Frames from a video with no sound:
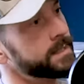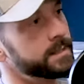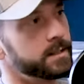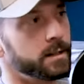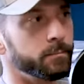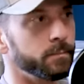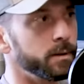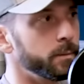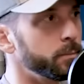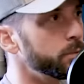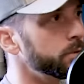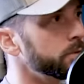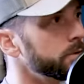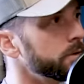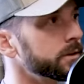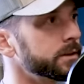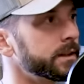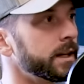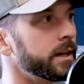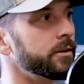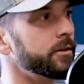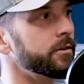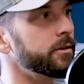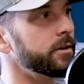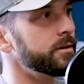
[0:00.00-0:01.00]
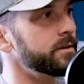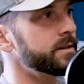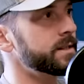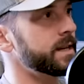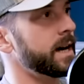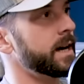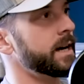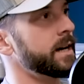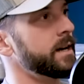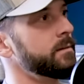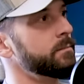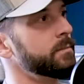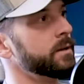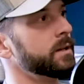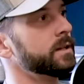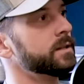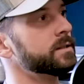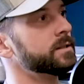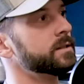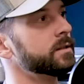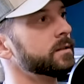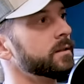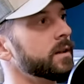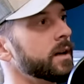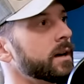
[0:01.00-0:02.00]
And some people would look down their nose at it
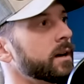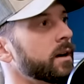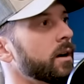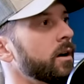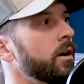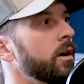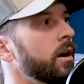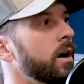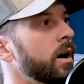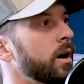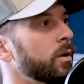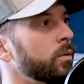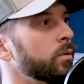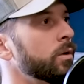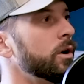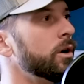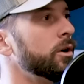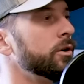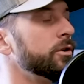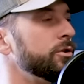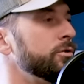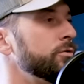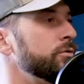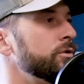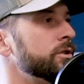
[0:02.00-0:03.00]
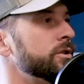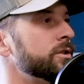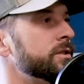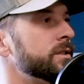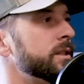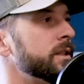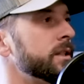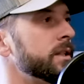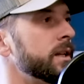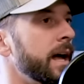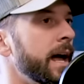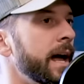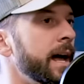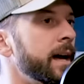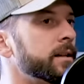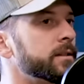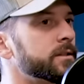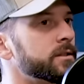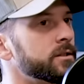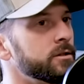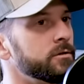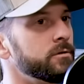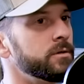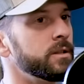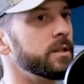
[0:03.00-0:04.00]
because they're like, ah, well, you just did X
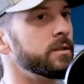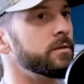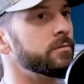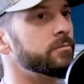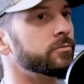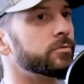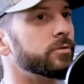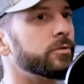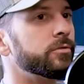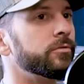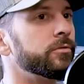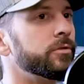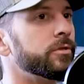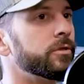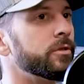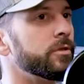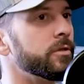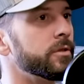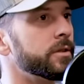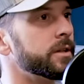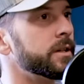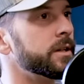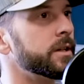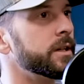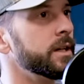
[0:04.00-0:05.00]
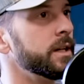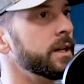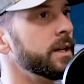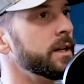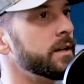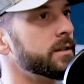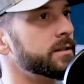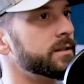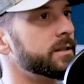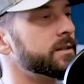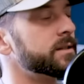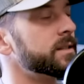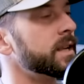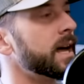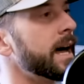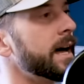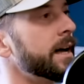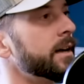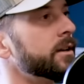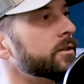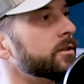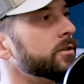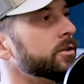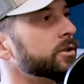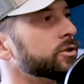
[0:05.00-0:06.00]
and you didn't fulfill the
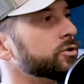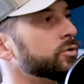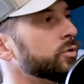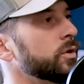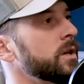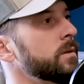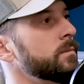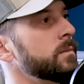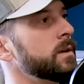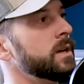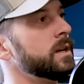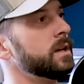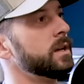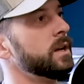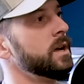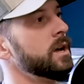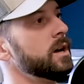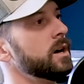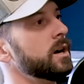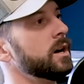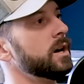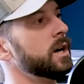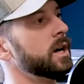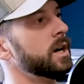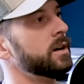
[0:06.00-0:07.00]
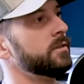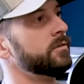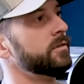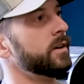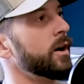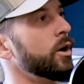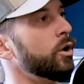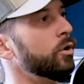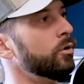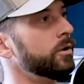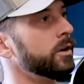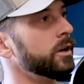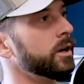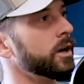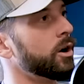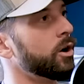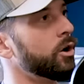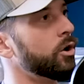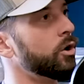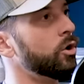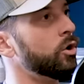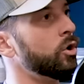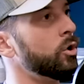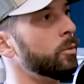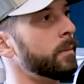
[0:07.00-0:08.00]
societal agreement of owning a
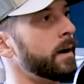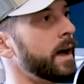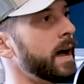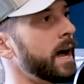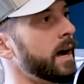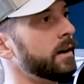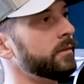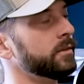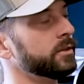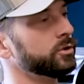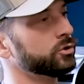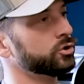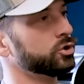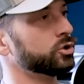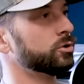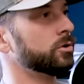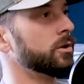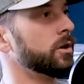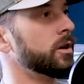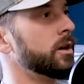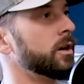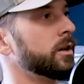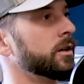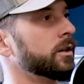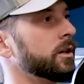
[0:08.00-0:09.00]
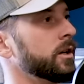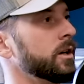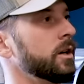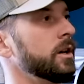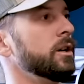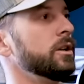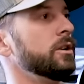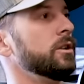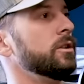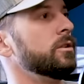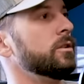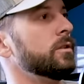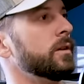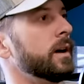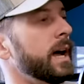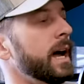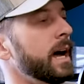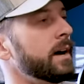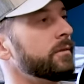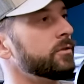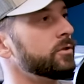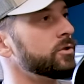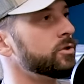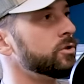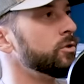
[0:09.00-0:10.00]
home, having a truck, you know,
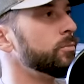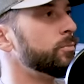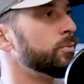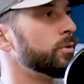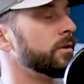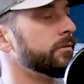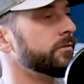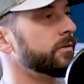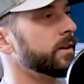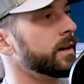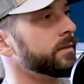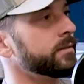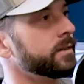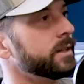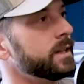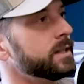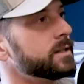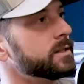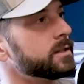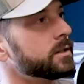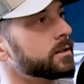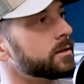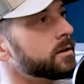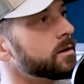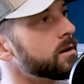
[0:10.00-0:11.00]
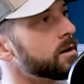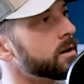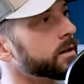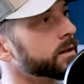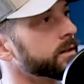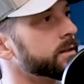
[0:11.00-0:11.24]
having 2.5 kids and a dog.